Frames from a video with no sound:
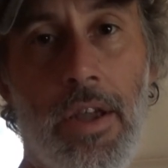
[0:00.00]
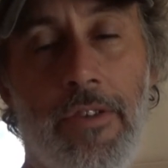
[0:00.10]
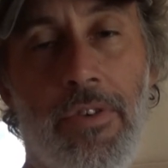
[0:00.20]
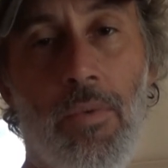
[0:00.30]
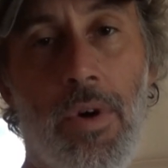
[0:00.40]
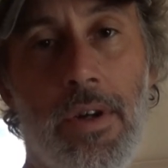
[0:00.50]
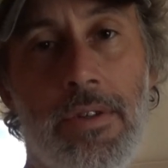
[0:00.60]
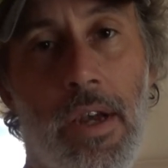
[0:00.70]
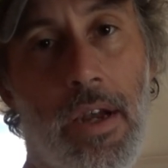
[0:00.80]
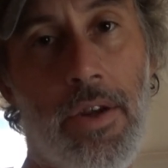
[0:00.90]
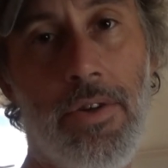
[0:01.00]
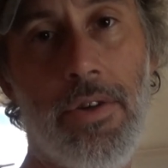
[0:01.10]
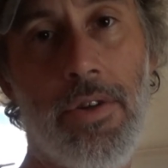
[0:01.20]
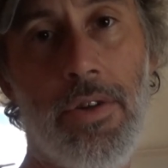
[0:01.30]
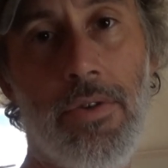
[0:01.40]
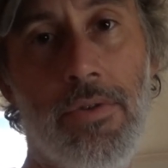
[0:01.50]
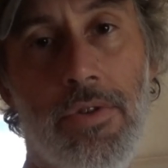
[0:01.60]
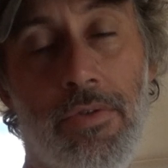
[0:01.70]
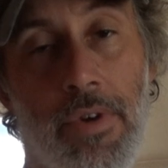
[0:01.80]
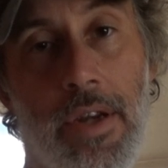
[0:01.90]
If it was, I could
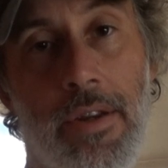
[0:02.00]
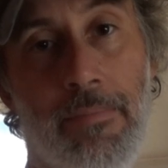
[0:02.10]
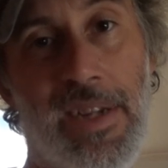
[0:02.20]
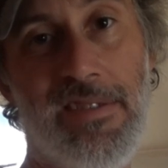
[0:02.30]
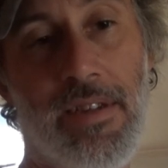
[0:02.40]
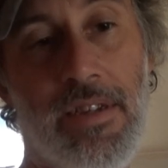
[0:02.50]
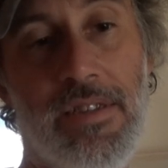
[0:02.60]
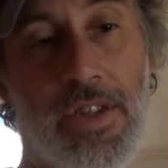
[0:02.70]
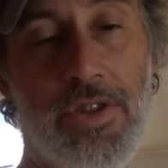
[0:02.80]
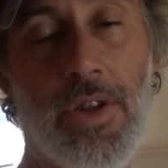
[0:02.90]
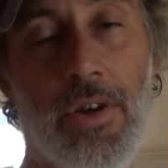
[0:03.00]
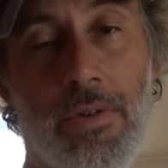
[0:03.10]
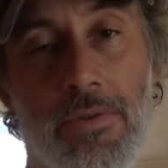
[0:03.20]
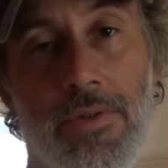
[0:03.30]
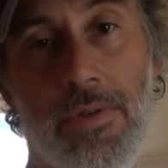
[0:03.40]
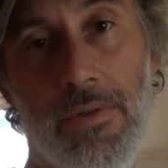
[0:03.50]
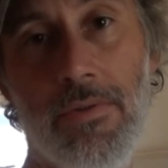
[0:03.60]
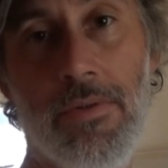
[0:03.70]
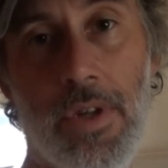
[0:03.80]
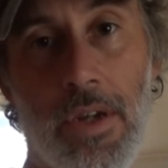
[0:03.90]
use thread and basically stitch the hose
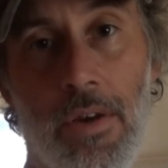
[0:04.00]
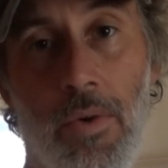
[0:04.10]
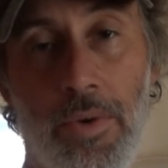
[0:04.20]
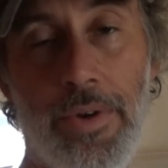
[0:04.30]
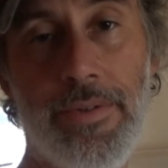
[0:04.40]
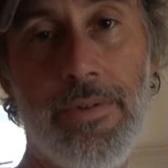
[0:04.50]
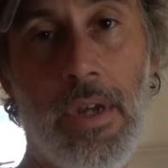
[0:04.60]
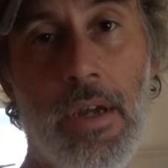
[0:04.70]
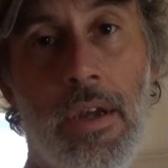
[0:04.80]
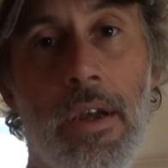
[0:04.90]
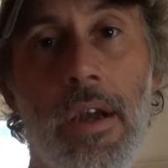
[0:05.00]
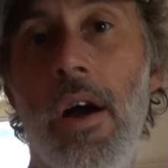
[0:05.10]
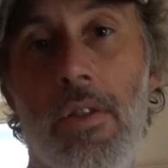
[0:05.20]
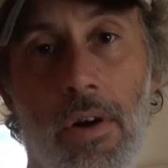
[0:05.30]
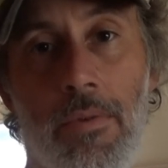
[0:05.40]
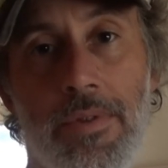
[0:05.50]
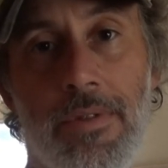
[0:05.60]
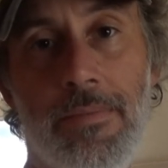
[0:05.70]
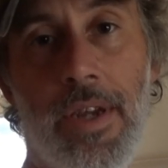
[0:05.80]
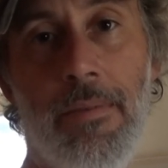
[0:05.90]
to the old hose along with
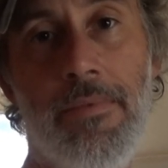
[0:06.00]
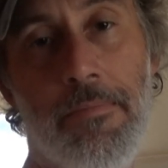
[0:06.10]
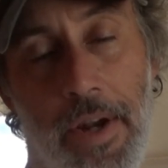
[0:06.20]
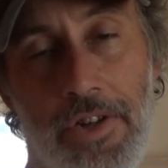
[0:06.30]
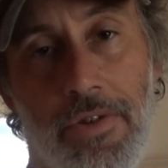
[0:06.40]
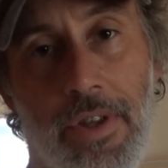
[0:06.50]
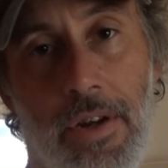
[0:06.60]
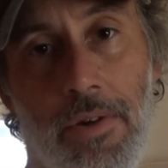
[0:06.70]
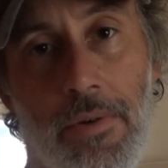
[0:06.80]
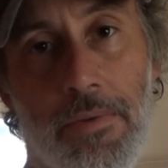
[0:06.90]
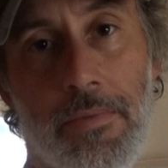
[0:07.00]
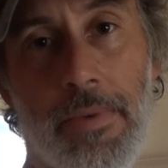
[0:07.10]
some tape to make sure that it holds.